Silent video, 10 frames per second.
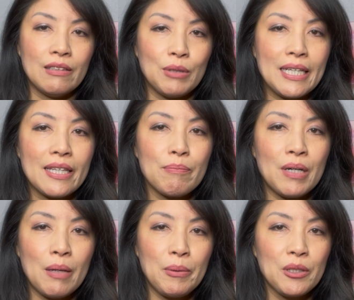with
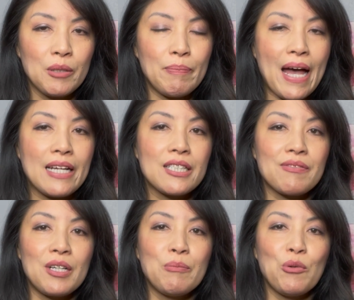popular bags
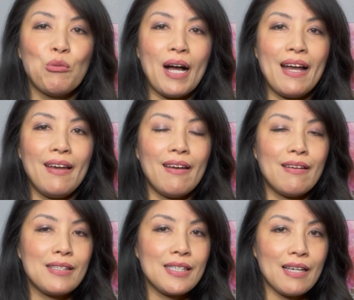from
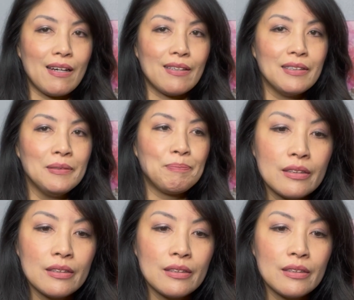YSL.